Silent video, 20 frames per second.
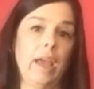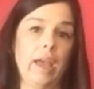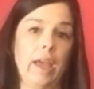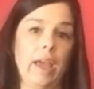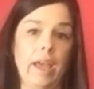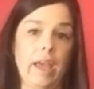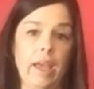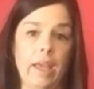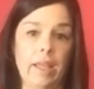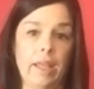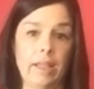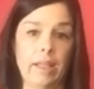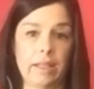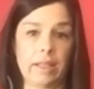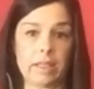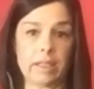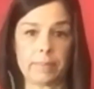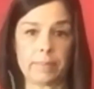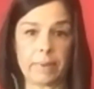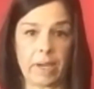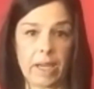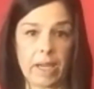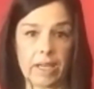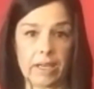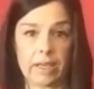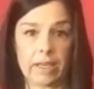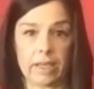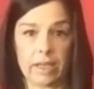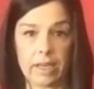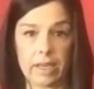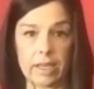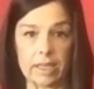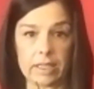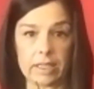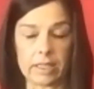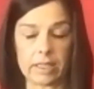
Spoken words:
and this plant is